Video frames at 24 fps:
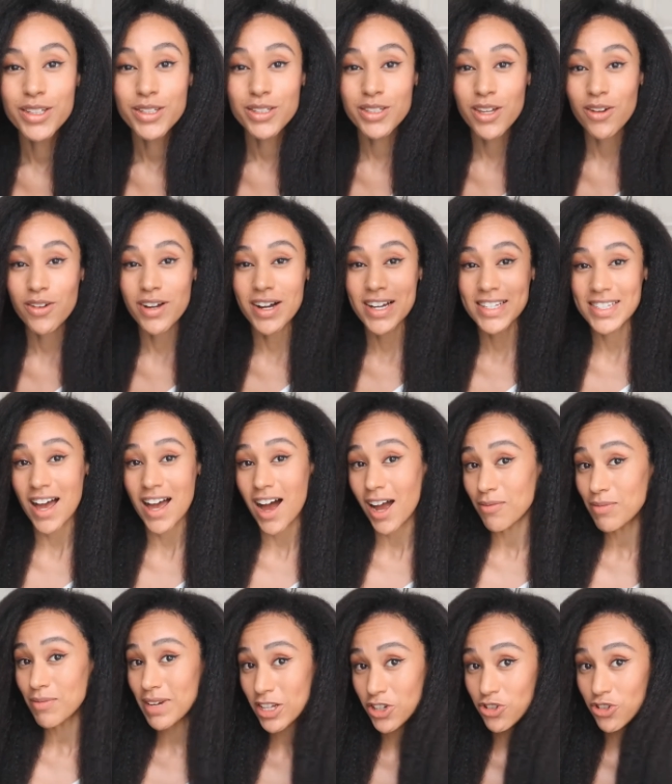So guys,
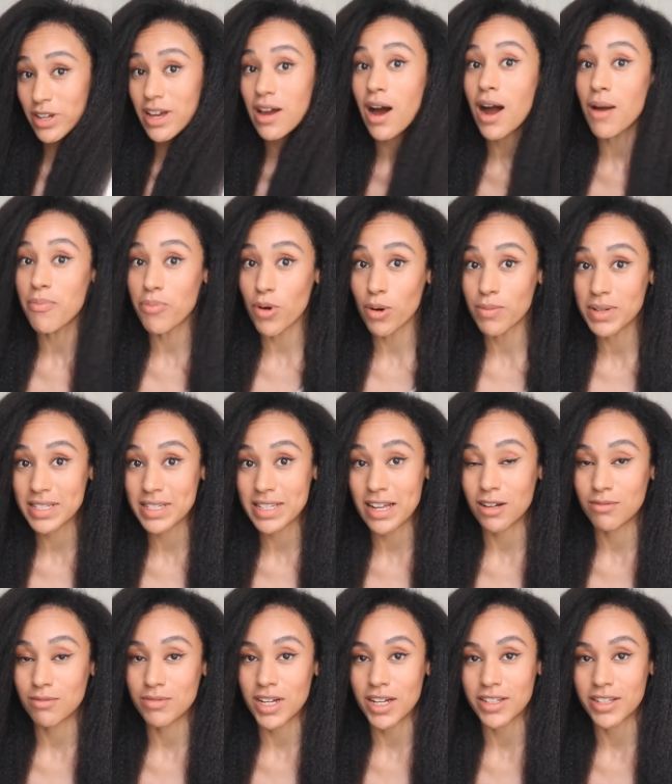I'm literally, I promise
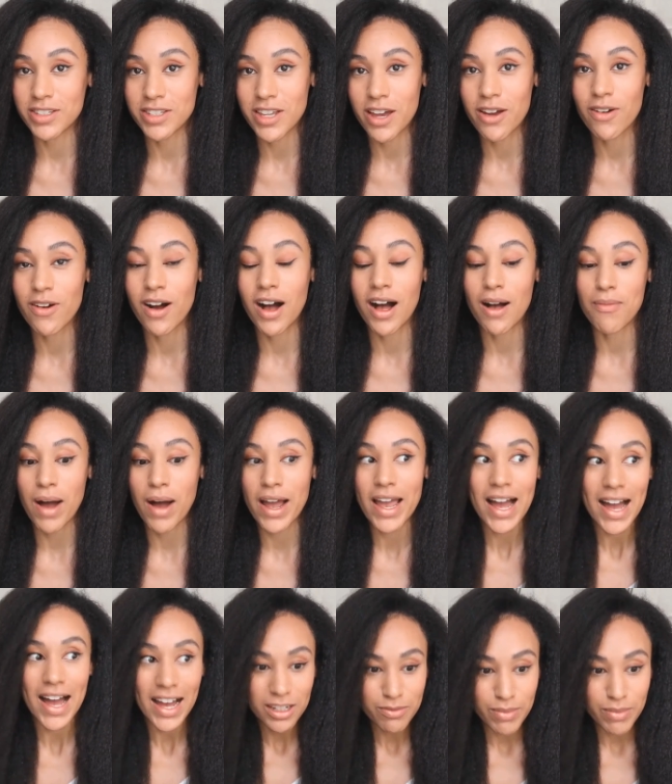now I'm done. So um, I
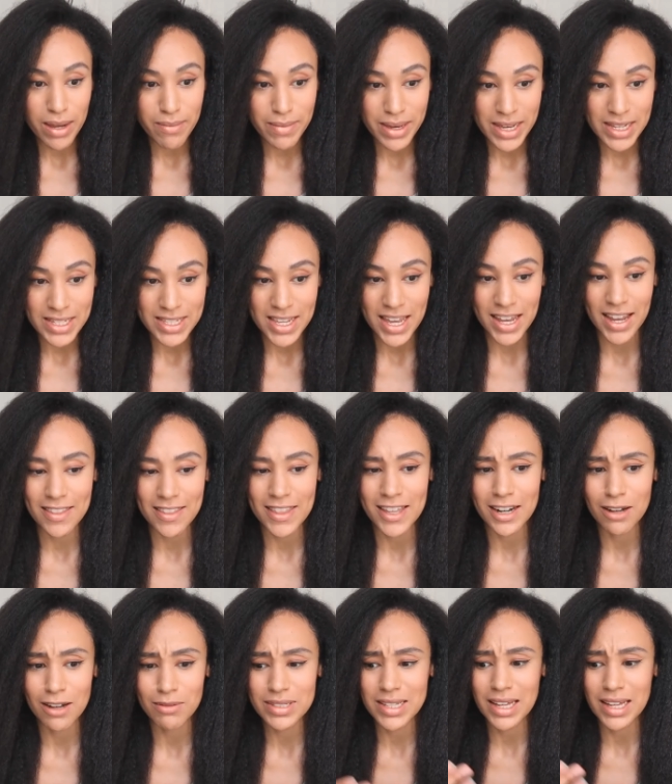had my meeting and then
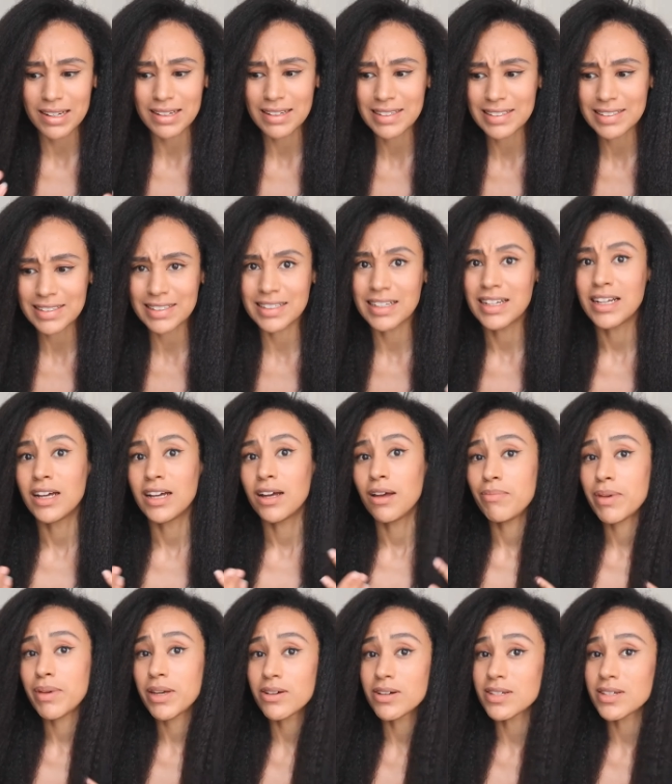I was like, huh,
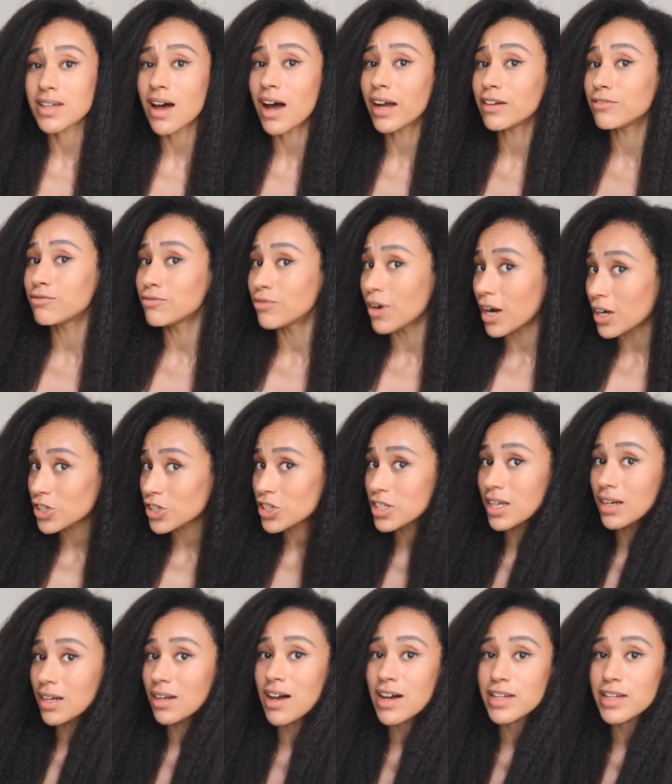because I rushed
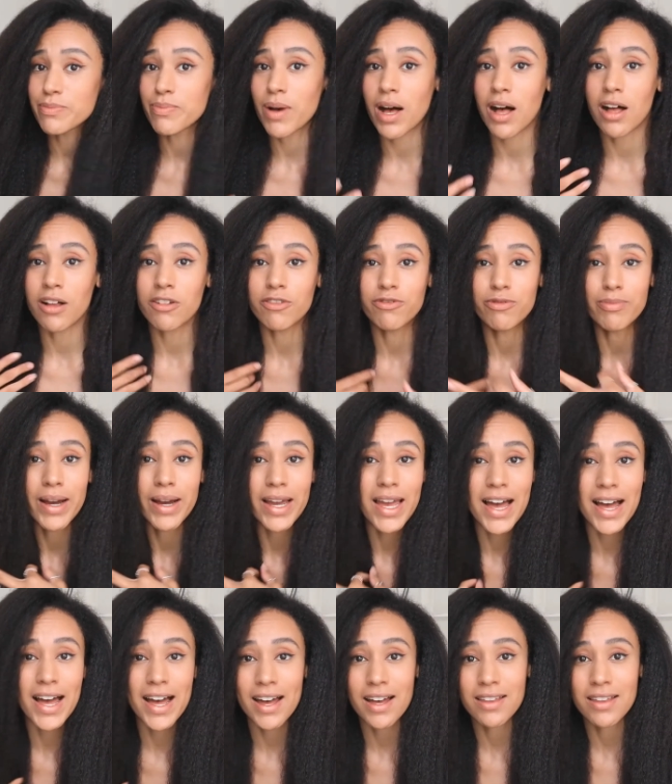the last part of my
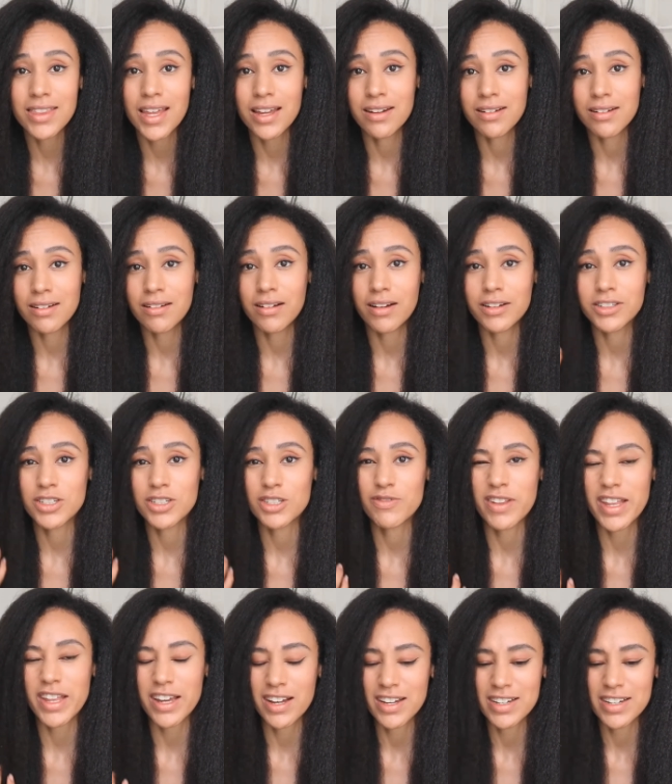hair, then I just
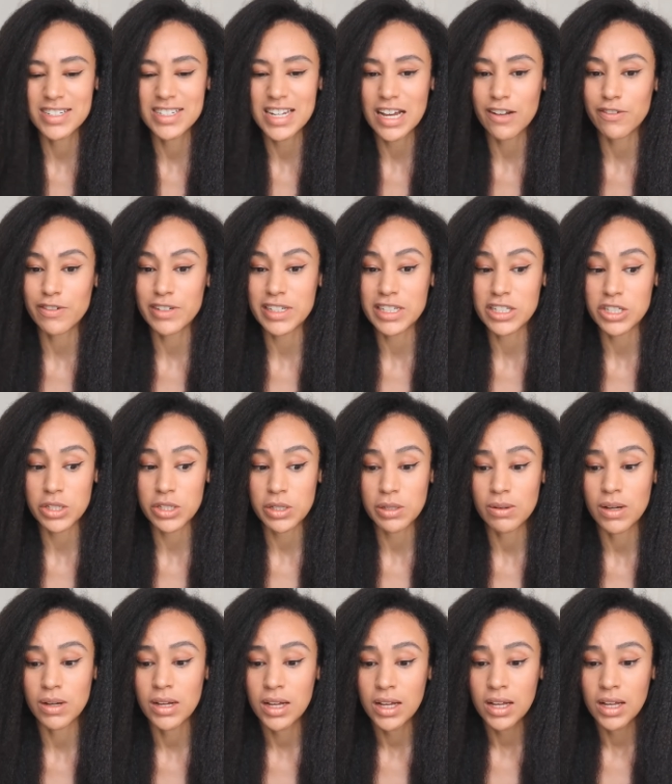felt like I could definitely
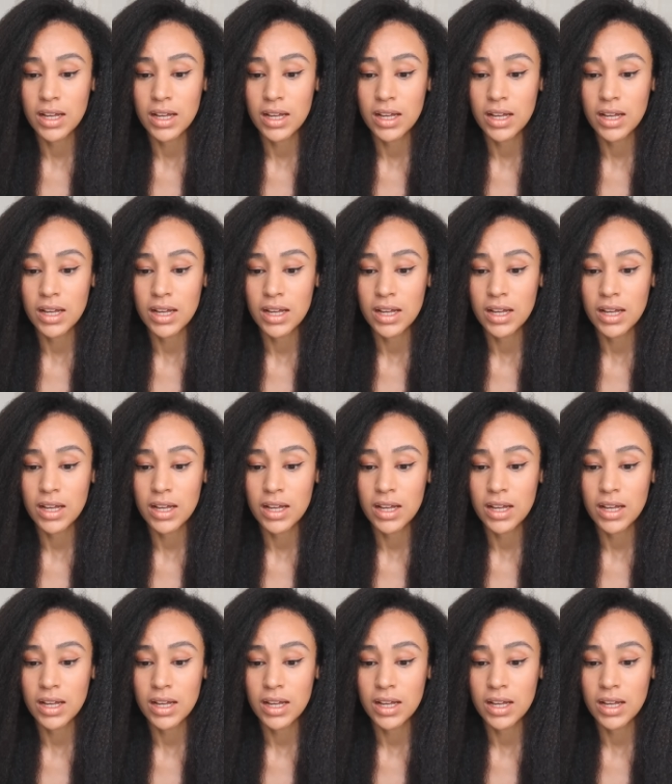do